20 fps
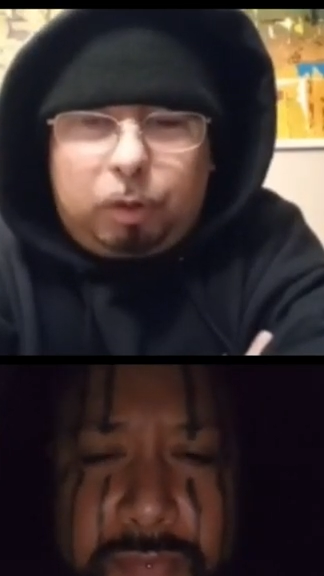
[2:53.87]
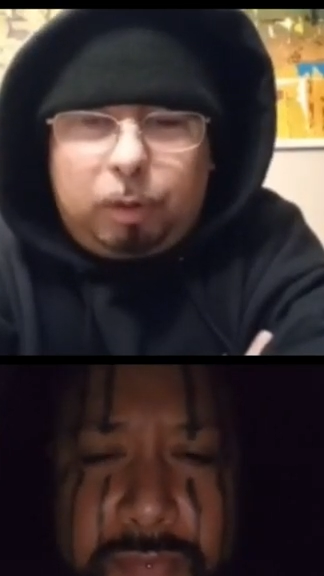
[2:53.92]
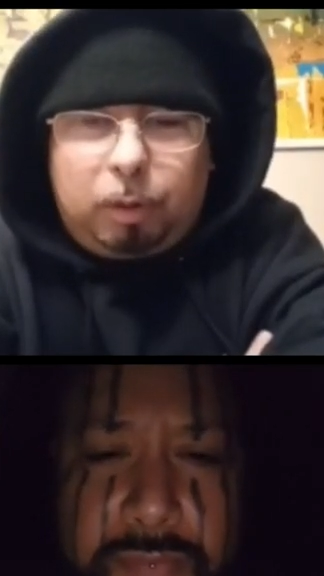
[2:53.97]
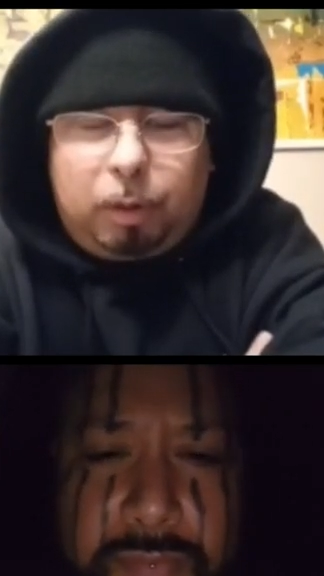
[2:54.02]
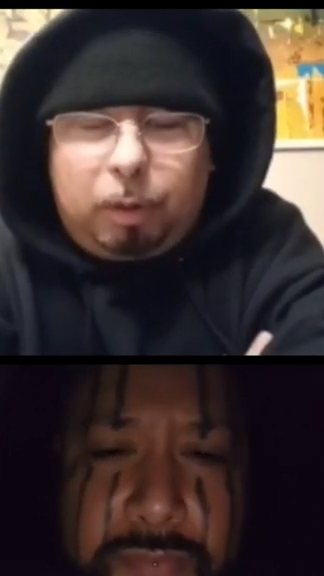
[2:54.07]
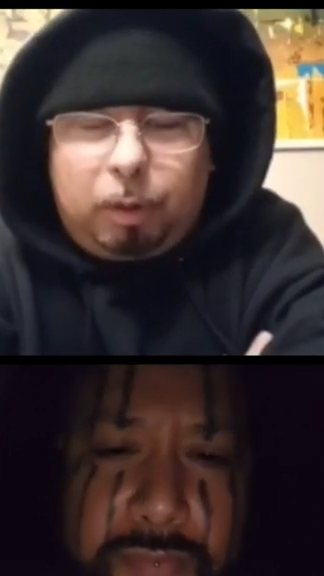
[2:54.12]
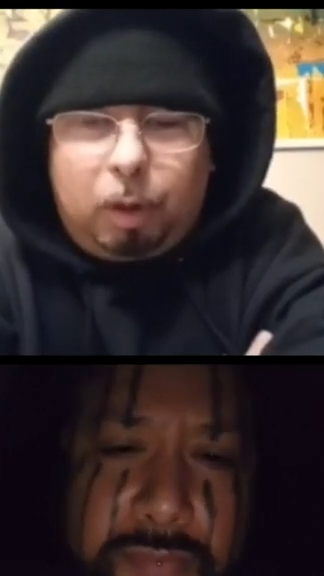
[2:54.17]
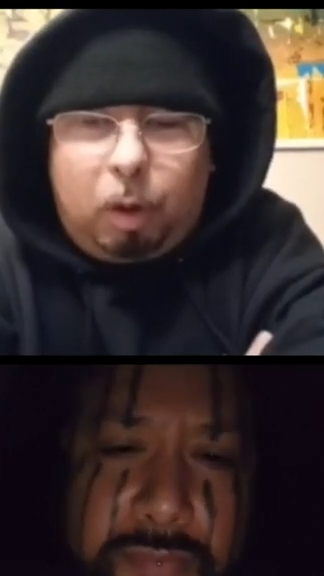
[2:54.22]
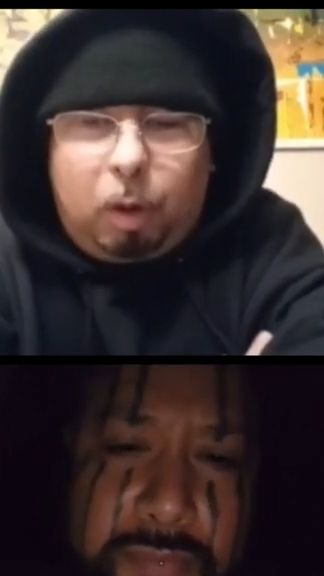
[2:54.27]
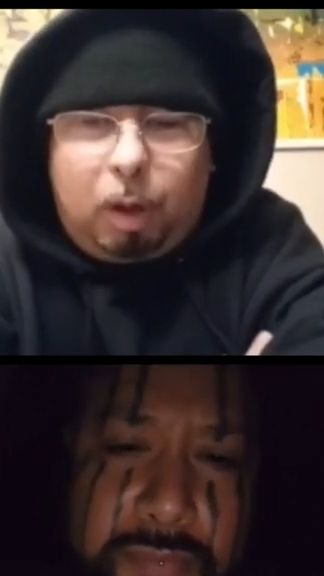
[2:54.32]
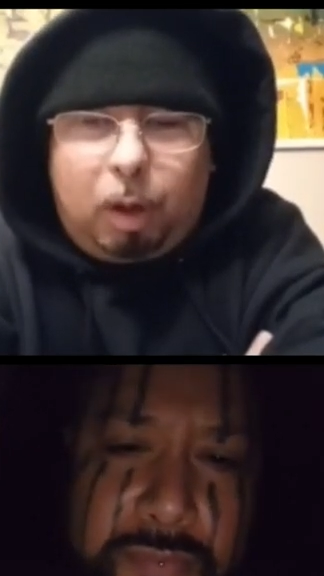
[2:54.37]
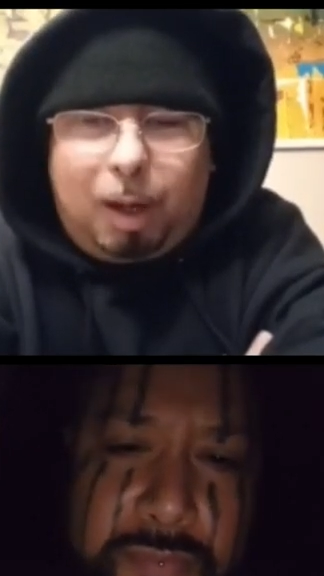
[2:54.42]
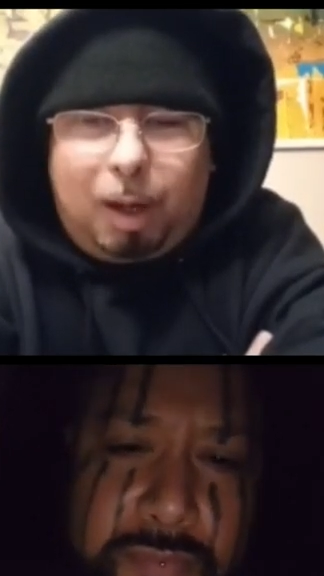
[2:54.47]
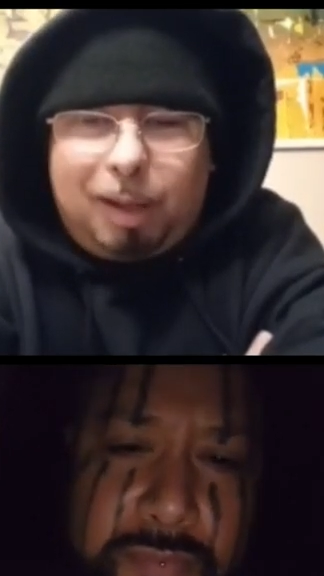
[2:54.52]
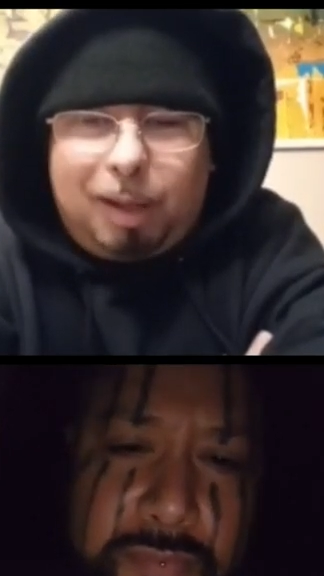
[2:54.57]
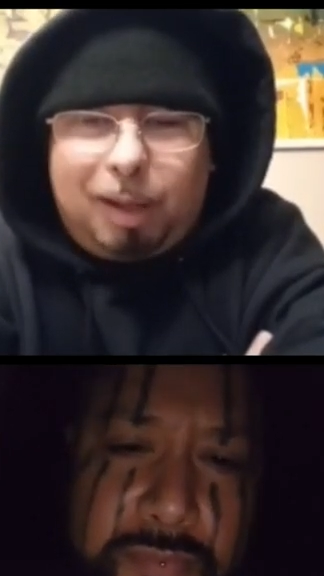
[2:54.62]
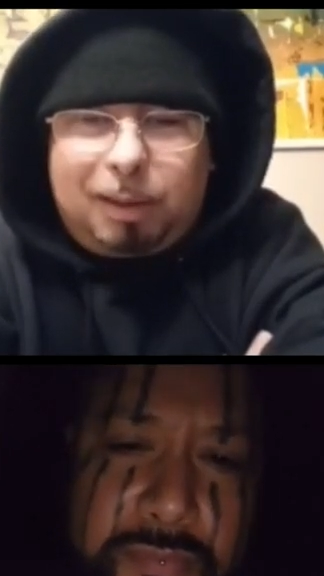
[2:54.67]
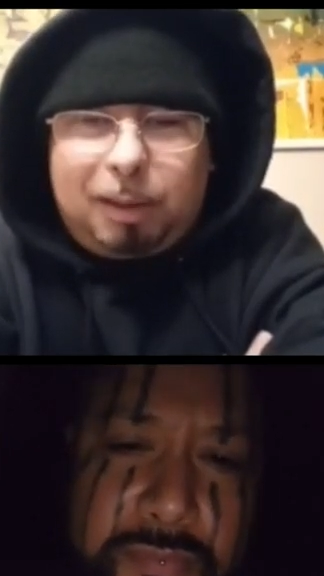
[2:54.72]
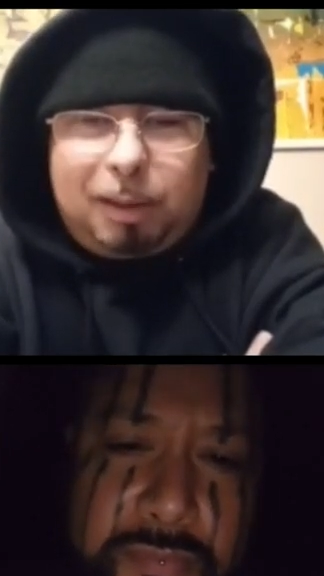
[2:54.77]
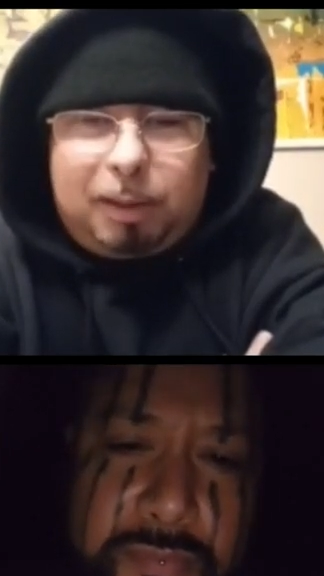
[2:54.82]
So
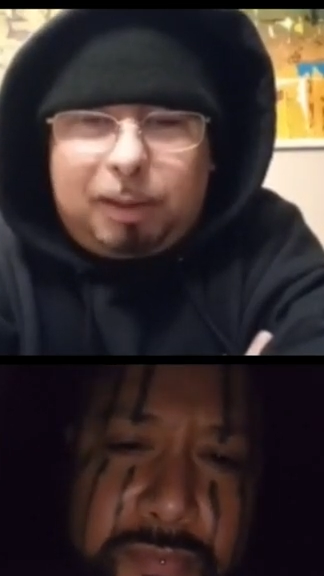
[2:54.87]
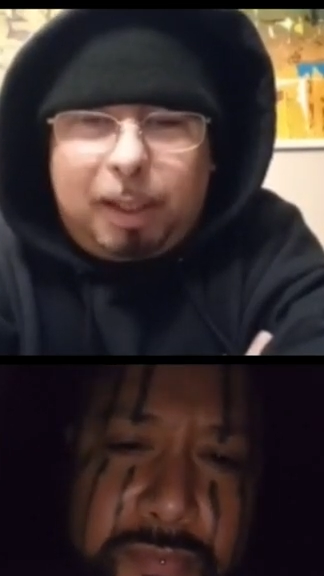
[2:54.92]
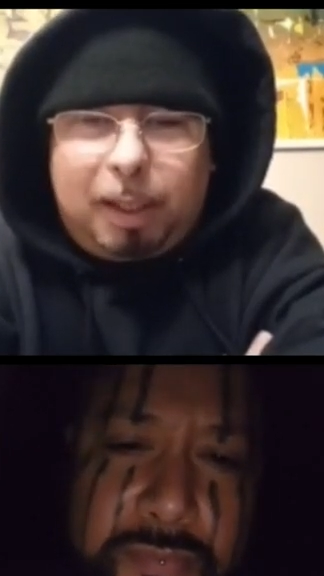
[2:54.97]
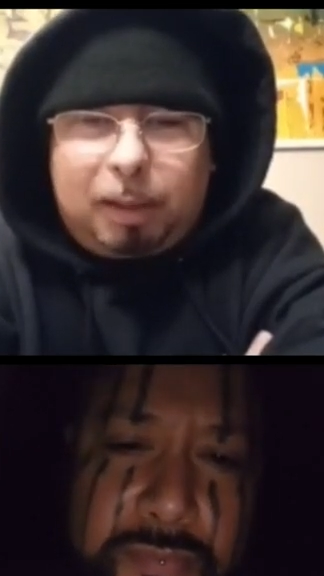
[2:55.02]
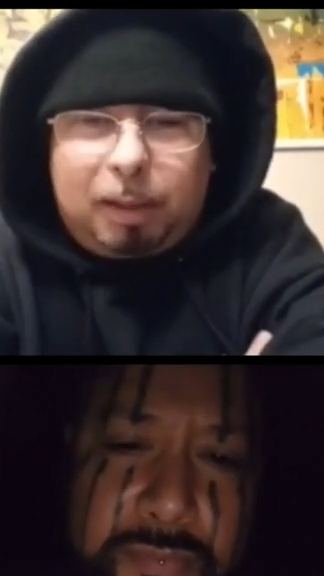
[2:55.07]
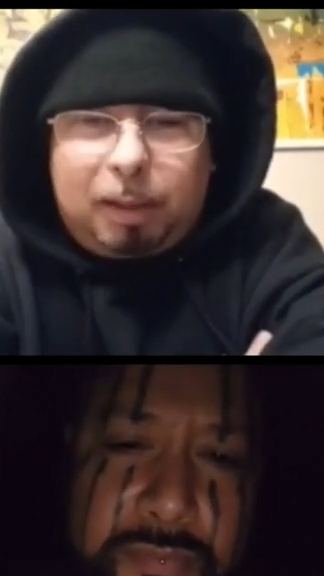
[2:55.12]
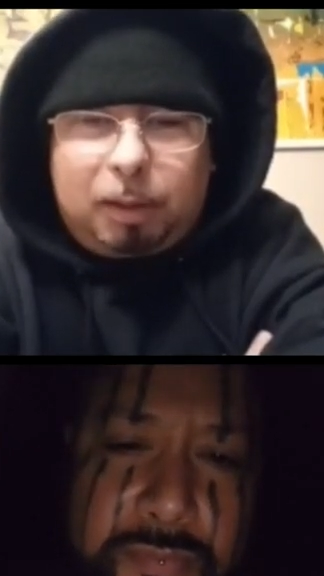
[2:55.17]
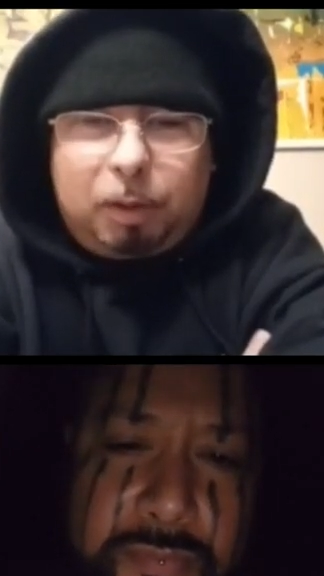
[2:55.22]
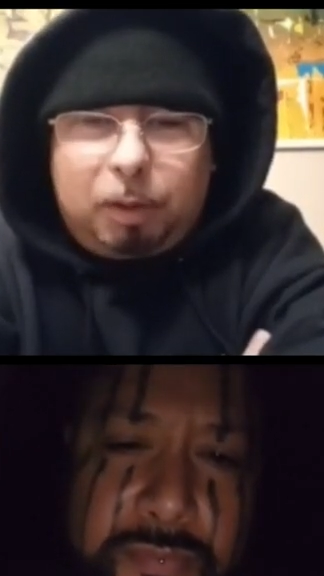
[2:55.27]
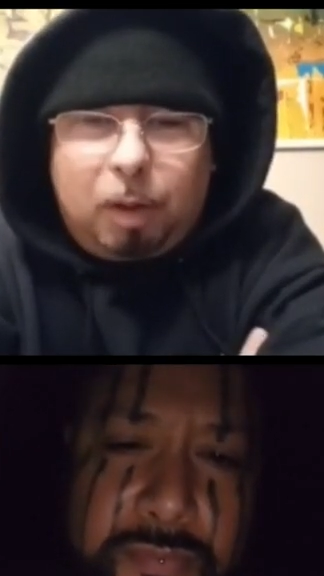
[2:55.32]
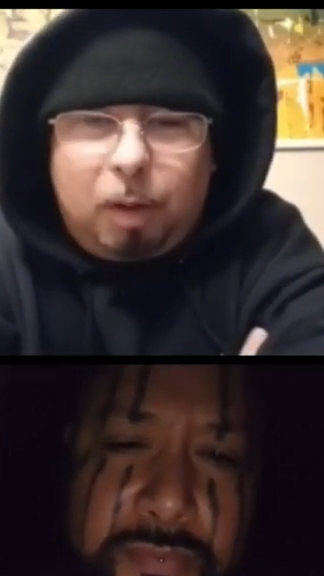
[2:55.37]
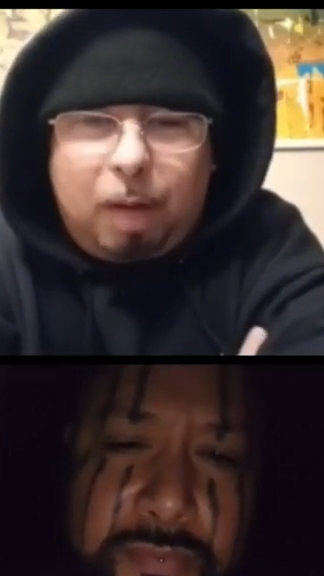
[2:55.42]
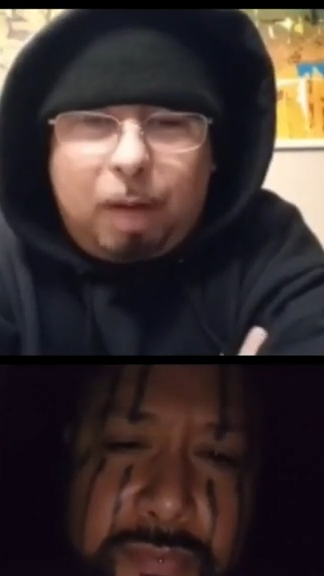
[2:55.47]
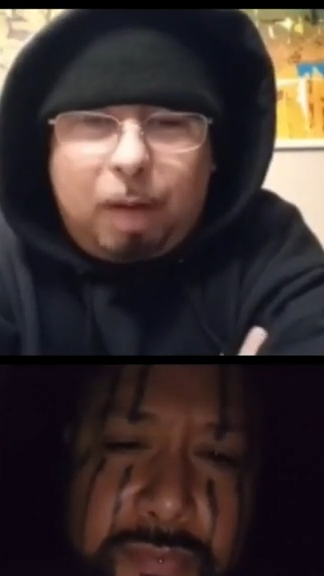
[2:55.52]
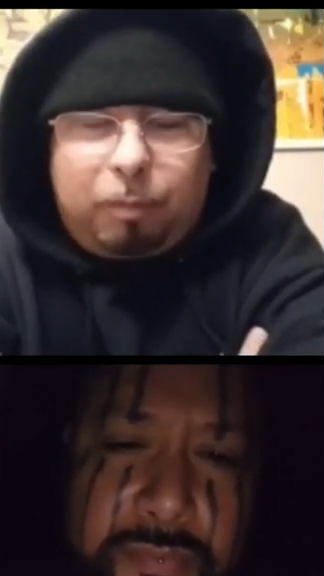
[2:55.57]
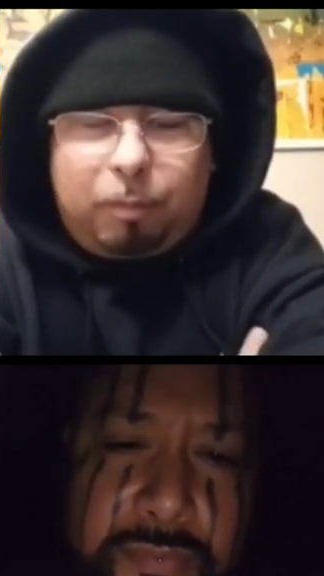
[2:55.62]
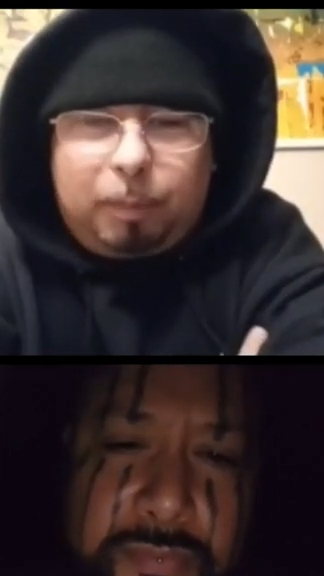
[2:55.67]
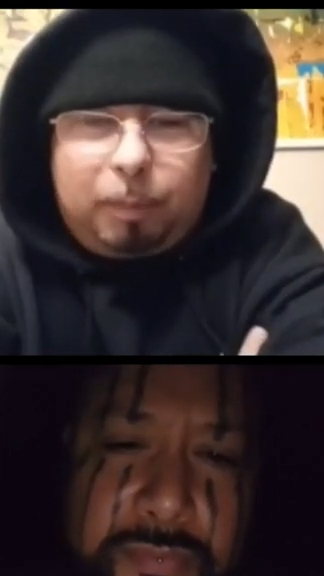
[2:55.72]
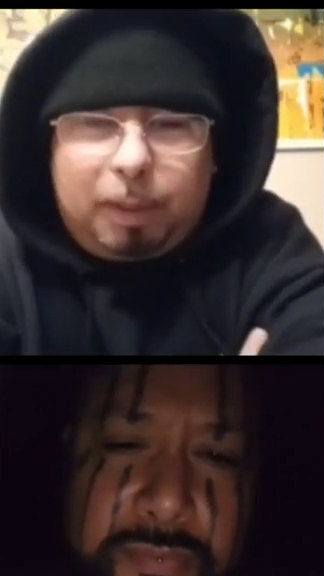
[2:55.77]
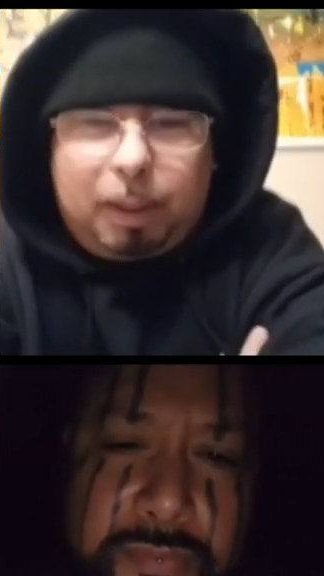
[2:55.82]
us in Texas, I'm
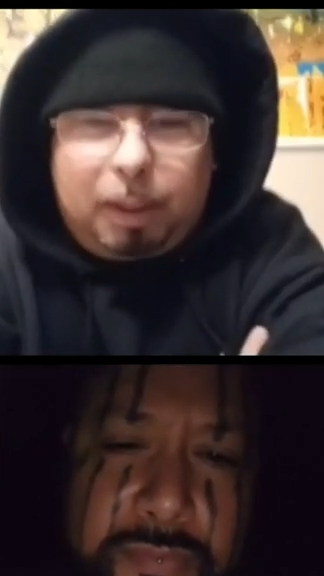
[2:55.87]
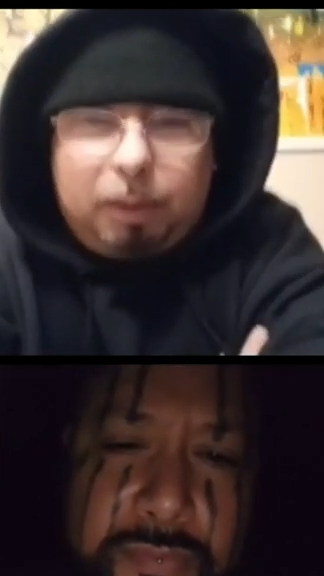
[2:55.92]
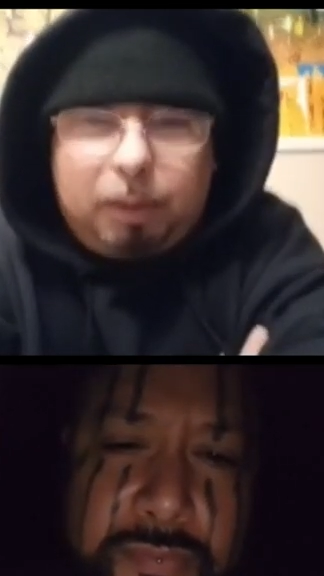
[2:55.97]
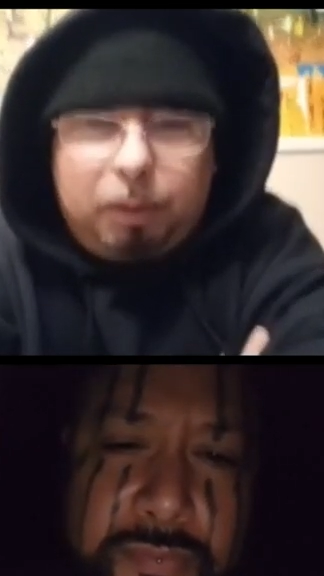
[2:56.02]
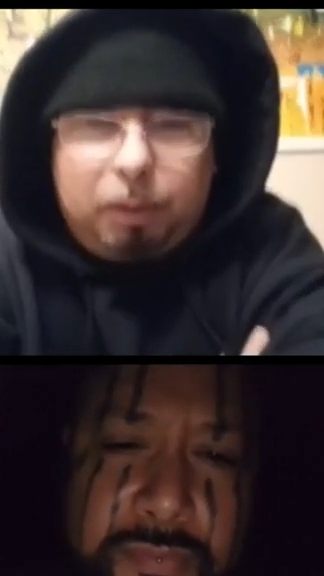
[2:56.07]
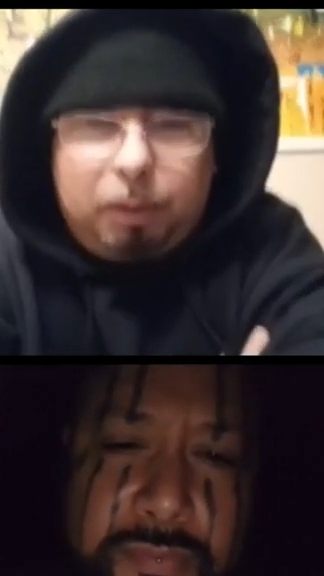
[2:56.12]
from Texas,